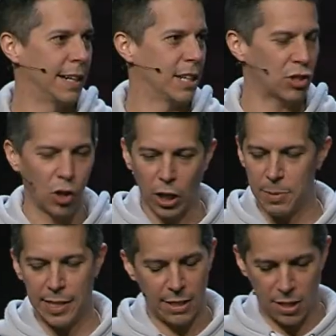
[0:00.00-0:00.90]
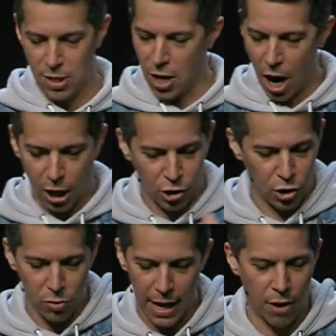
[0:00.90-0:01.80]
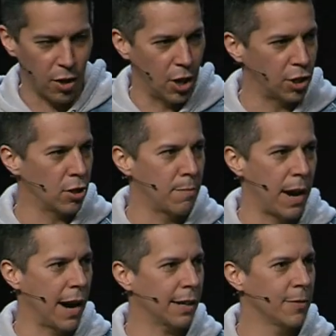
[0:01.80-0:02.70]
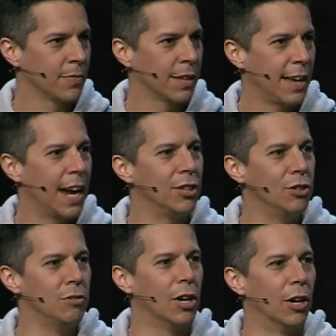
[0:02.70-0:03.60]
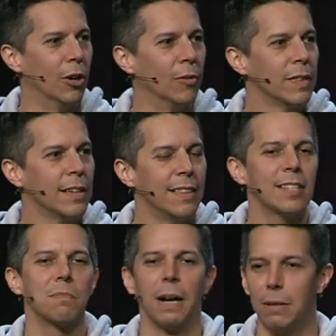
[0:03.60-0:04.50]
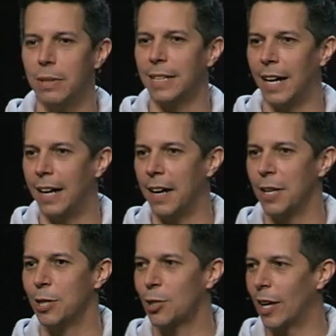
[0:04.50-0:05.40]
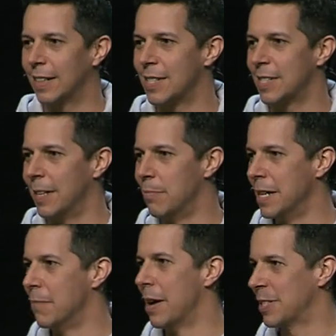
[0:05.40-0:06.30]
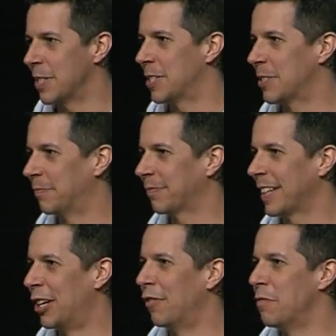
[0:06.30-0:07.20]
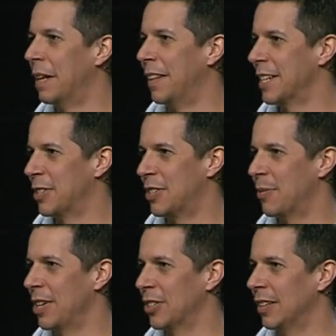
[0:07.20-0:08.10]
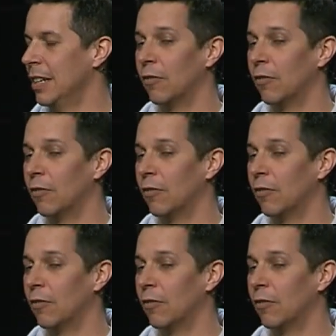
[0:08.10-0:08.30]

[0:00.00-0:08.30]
Like a circumstance knocks you down onto your back, and you know, this might be God trying to send me a message. I don't know if you've been in that situation.